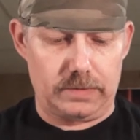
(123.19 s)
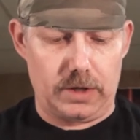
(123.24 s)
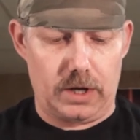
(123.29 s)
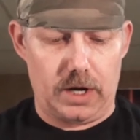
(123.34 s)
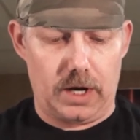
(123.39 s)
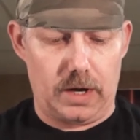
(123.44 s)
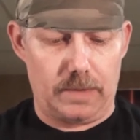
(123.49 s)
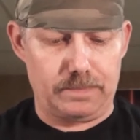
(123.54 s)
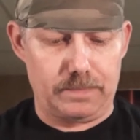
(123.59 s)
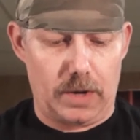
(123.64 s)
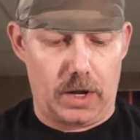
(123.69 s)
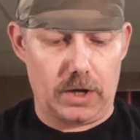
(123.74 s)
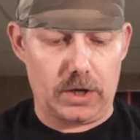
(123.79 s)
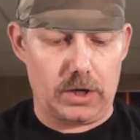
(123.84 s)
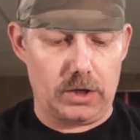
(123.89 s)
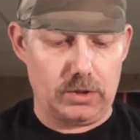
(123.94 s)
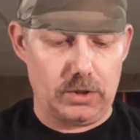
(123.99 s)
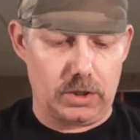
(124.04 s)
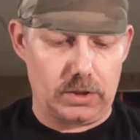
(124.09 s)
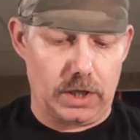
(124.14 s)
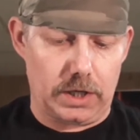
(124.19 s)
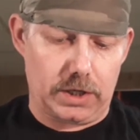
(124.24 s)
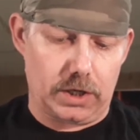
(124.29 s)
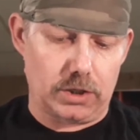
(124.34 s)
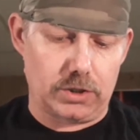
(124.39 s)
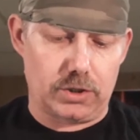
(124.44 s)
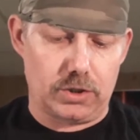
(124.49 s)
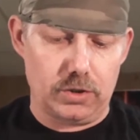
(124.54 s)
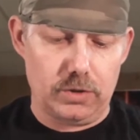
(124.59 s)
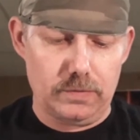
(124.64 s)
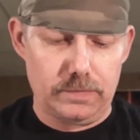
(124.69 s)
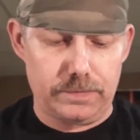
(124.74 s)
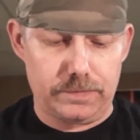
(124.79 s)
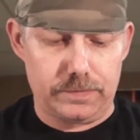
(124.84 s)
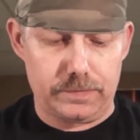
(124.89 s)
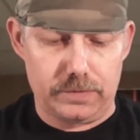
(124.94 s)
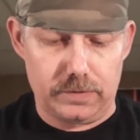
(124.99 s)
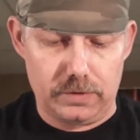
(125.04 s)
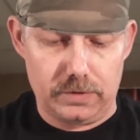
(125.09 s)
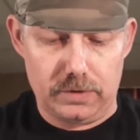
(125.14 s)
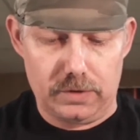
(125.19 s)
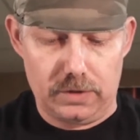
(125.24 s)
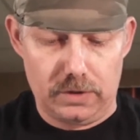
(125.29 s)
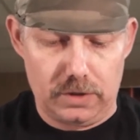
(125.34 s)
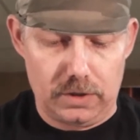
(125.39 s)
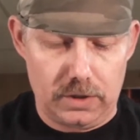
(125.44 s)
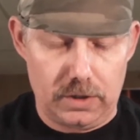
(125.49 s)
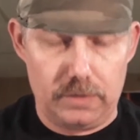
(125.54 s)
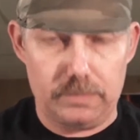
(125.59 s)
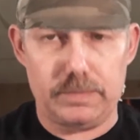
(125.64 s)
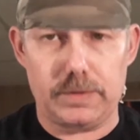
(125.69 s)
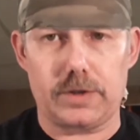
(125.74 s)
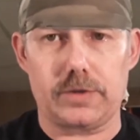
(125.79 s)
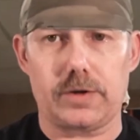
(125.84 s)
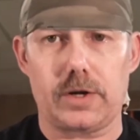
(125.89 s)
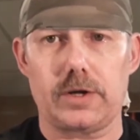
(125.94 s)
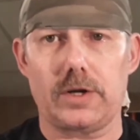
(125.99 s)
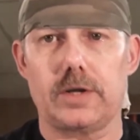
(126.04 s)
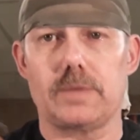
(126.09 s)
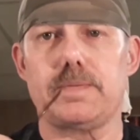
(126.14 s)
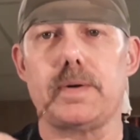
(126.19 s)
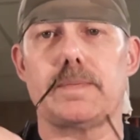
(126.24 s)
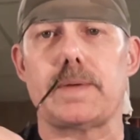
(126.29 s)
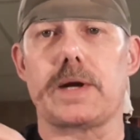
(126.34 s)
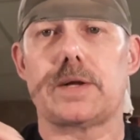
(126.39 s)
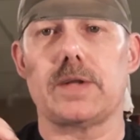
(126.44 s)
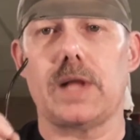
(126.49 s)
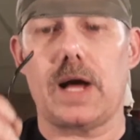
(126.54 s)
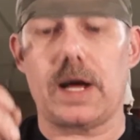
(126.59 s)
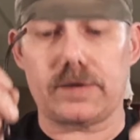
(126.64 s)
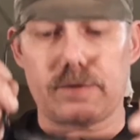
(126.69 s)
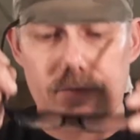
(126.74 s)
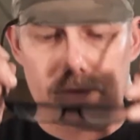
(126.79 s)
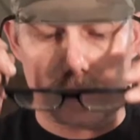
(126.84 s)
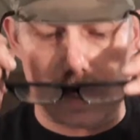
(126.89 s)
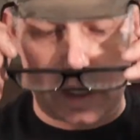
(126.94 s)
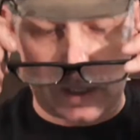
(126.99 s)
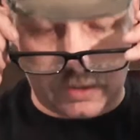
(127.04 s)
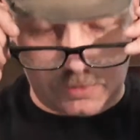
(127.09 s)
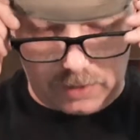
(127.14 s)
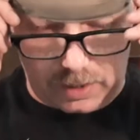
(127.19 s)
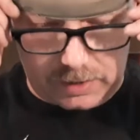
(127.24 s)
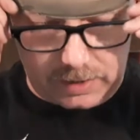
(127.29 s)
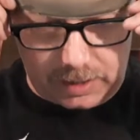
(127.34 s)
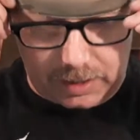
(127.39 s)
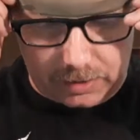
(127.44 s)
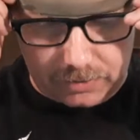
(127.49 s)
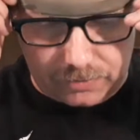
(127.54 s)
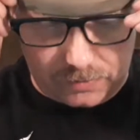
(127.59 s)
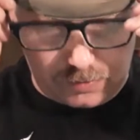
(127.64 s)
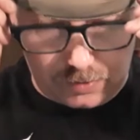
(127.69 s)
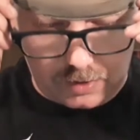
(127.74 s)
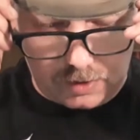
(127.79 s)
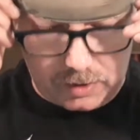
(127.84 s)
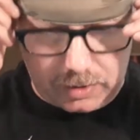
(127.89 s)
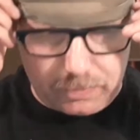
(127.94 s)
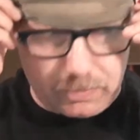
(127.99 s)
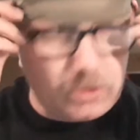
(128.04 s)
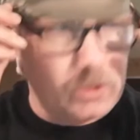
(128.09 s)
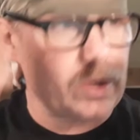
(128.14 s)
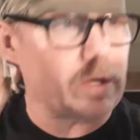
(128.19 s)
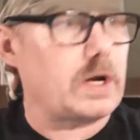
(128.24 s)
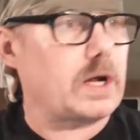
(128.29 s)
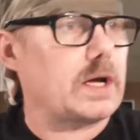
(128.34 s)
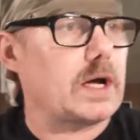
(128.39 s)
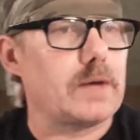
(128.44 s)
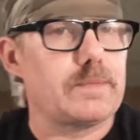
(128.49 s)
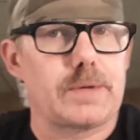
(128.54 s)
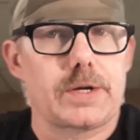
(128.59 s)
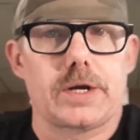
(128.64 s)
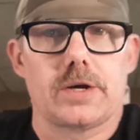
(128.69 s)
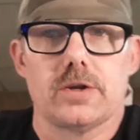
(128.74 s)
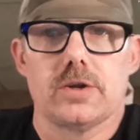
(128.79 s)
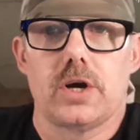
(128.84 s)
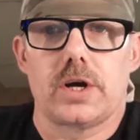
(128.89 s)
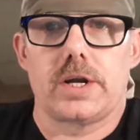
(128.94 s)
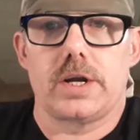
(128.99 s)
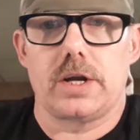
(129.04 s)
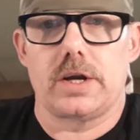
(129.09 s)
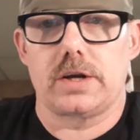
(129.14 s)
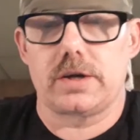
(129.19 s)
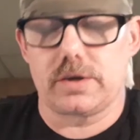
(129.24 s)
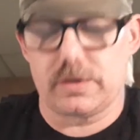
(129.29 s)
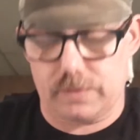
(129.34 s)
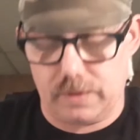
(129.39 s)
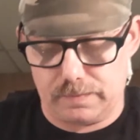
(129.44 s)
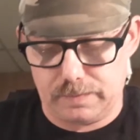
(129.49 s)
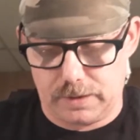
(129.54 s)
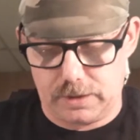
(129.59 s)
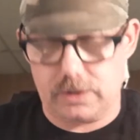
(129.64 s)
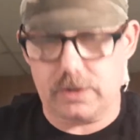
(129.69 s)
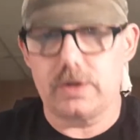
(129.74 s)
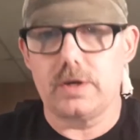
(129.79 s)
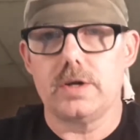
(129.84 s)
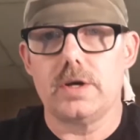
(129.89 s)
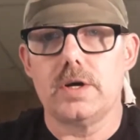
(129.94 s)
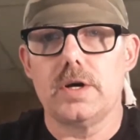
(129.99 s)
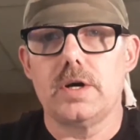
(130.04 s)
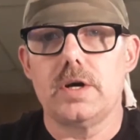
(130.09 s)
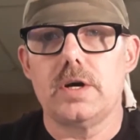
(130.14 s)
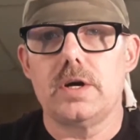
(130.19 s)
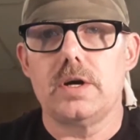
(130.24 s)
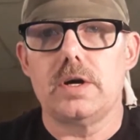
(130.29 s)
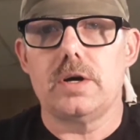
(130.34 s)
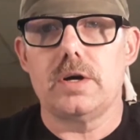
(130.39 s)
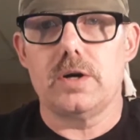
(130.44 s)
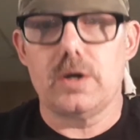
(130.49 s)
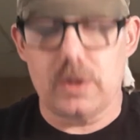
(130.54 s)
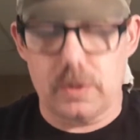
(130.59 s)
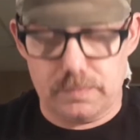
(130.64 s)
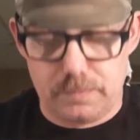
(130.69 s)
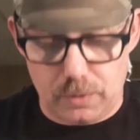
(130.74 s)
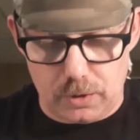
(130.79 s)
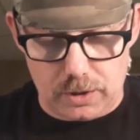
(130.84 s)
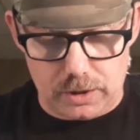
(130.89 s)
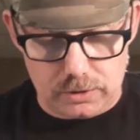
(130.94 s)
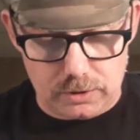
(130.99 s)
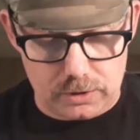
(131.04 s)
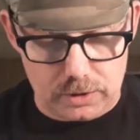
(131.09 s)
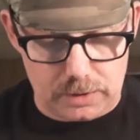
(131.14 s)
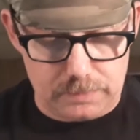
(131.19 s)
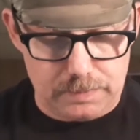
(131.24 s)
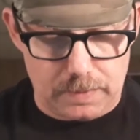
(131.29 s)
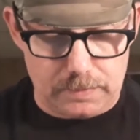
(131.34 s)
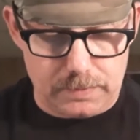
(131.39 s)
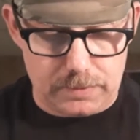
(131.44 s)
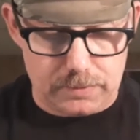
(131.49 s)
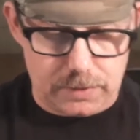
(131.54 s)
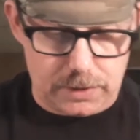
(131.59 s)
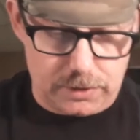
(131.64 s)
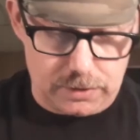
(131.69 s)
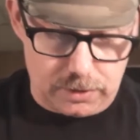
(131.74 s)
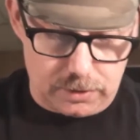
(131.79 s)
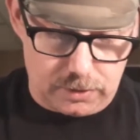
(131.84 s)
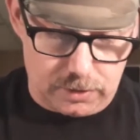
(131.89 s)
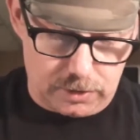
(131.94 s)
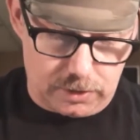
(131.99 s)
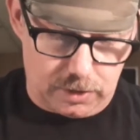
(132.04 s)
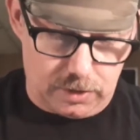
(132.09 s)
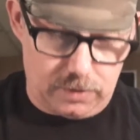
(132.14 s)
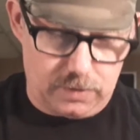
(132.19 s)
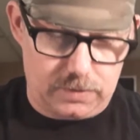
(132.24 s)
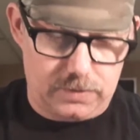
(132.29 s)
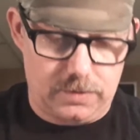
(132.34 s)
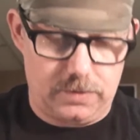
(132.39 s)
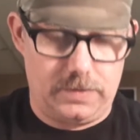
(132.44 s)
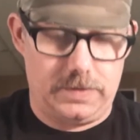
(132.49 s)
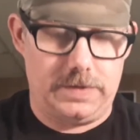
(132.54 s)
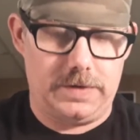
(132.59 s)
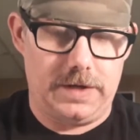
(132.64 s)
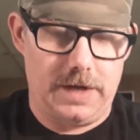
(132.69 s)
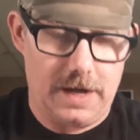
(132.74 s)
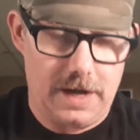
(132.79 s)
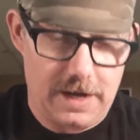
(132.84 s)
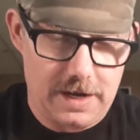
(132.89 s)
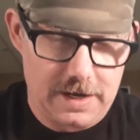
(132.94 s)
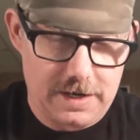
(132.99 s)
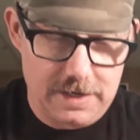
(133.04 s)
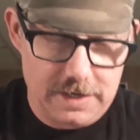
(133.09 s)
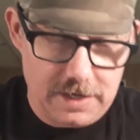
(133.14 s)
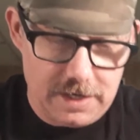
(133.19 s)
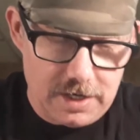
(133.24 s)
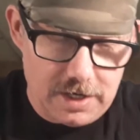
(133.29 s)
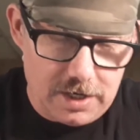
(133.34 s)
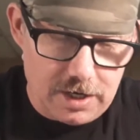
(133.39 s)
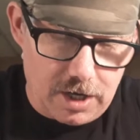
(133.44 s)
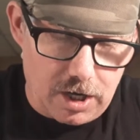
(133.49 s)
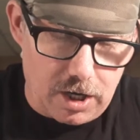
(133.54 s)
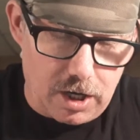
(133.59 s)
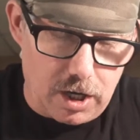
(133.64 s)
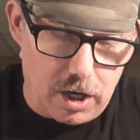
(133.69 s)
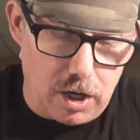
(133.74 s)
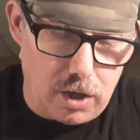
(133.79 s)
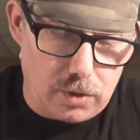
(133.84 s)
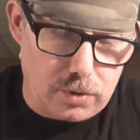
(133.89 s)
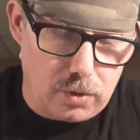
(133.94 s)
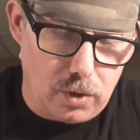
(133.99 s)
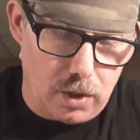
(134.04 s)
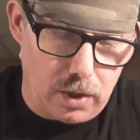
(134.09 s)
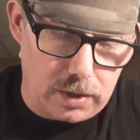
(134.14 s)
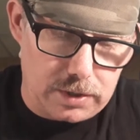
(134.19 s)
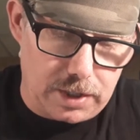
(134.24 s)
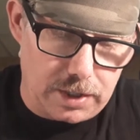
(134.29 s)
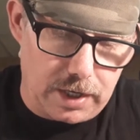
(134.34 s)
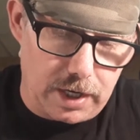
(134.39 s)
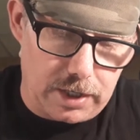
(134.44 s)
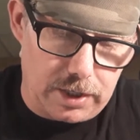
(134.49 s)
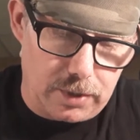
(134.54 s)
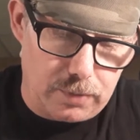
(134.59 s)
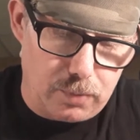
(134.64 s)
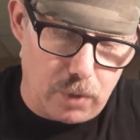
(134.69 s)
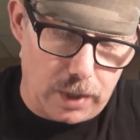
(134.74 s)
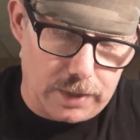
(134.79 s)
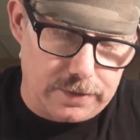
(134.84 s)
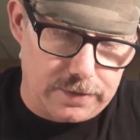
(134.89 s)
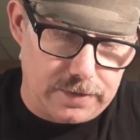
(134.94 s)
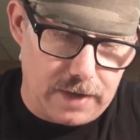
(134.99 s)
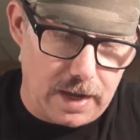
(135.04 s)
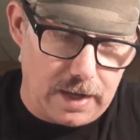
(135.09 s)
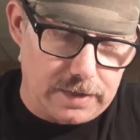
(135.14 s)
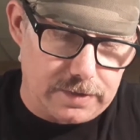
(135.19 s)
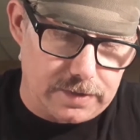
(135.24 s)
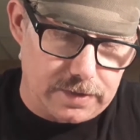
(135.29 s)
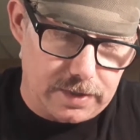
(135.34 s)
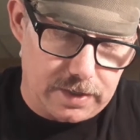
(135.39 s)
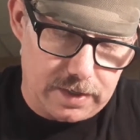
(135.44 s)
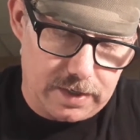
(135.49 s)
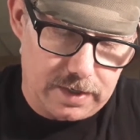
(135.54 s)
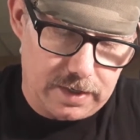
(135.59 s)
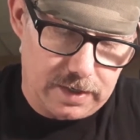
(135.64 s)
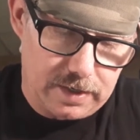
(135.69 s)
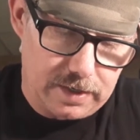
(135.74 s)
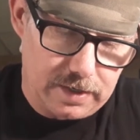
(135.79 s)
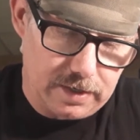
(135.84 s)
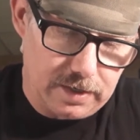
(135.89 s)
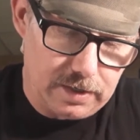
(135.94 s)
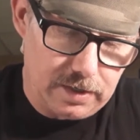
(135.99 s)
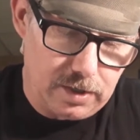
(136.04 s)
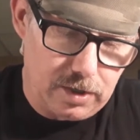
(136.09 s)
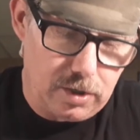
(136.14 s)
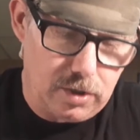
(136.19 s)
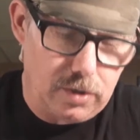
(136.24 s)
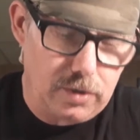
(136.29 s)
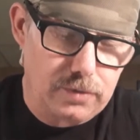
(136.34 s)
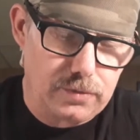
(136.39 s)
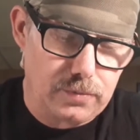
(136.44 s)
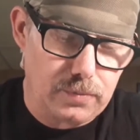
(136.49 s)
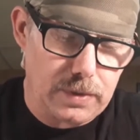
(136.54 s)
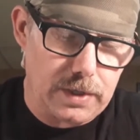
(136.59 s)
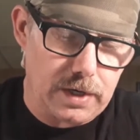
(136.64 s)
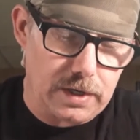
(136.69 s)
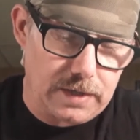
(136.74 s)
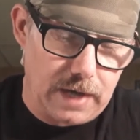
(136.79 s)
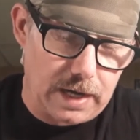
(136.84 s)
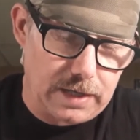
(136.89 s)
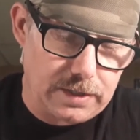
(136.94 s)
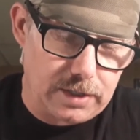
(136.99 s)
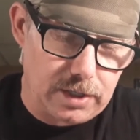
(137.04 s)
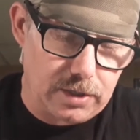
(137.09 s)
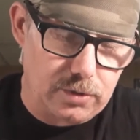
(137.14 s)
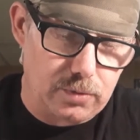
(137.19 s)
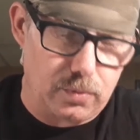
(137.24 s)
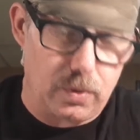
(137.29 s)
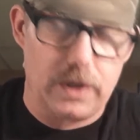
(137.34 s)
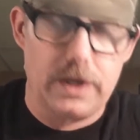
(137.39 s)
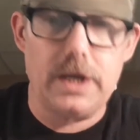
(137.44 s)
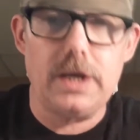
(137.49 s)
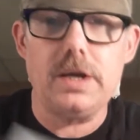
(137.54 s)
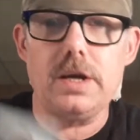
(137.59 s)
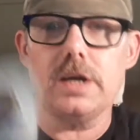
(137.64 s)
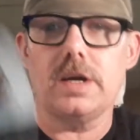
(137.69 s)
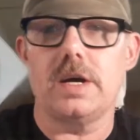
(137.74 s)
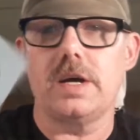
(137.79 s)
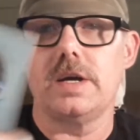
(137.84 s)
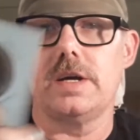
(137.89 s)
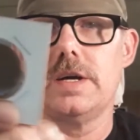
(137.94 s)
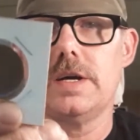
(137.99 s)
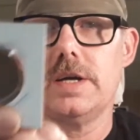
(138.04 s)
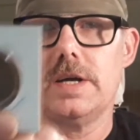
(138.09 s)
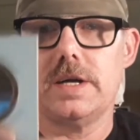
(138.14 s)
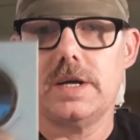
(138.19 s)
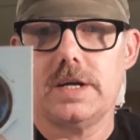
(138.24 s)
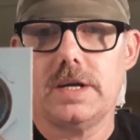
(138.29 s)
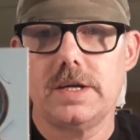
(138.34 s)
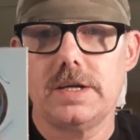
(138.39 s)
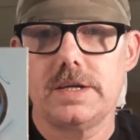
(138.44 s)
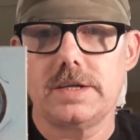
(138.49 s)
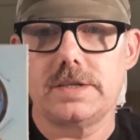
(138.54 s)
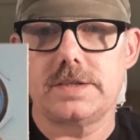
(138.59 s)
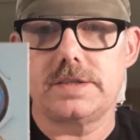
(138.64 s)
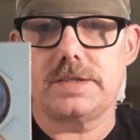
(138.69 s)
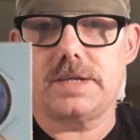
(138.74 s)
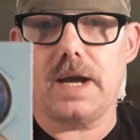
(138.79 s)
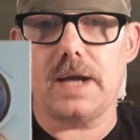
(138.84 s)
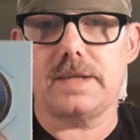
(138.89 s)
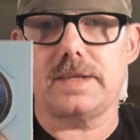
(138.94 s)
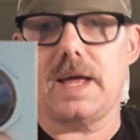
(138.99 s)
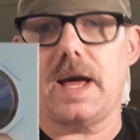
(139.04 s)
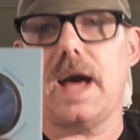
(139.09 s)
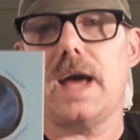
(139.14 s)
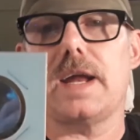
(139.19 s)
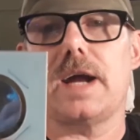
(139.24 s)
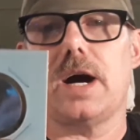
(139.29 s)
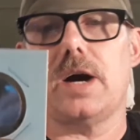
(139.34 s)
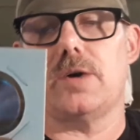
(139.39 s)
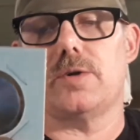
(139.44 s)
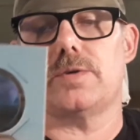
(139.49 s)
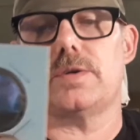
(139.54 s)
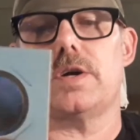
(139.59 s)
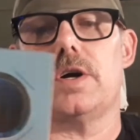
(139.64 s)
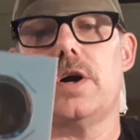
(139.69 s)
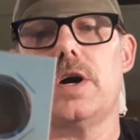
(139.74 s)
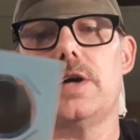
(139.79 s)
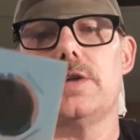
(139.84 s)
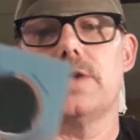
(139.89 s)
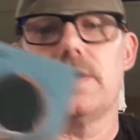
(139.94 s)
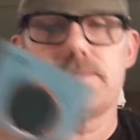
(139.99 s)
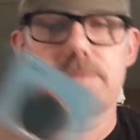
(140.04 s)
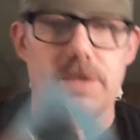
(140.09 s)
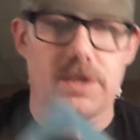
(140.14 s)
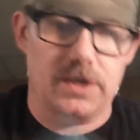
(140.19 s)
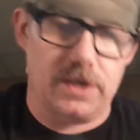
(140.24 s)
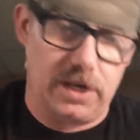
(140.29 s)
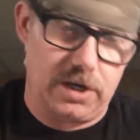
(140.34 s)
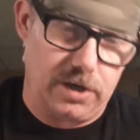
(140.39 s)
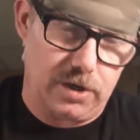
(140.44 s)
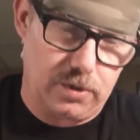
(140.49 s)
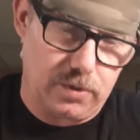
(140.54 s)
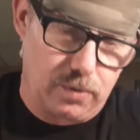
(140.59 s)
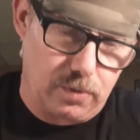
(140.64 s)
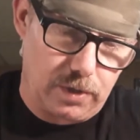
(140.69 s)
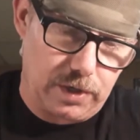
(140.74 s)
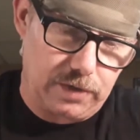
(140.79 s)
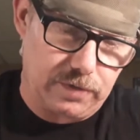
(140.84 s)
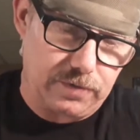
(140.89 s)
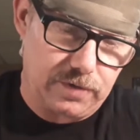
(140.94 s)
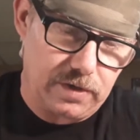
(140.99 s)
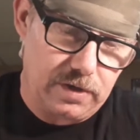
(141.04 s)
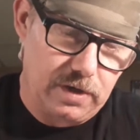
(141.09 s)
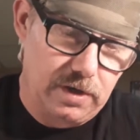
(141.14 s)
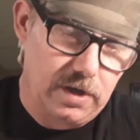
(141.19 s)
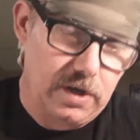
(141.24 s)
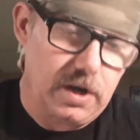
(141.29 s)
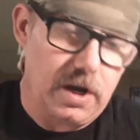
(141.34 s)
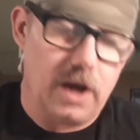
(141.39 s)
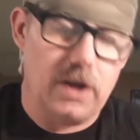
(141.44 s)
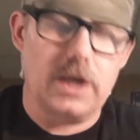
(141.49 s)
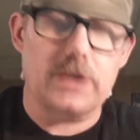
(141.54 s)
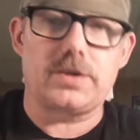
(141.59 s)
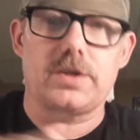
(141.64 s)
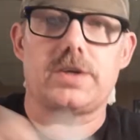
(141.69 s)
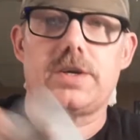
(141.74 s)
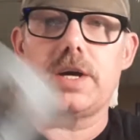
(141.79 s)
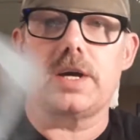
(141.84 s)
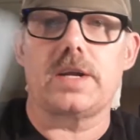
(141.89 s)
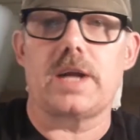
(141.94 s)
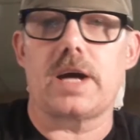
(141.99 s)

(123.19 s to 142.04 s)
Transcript: Um, I'm gonna look like a goof because I need to put my glasses on because I can't see anymore, and I gotta bring a light in because I'm like, oh boy, I look like Bubba Ray Dudley. Oh, cool. oh, cool, Canadian one cent. Oh, sweet, 1920. Check that out. Oh, I love the Canadian coins. I like the king.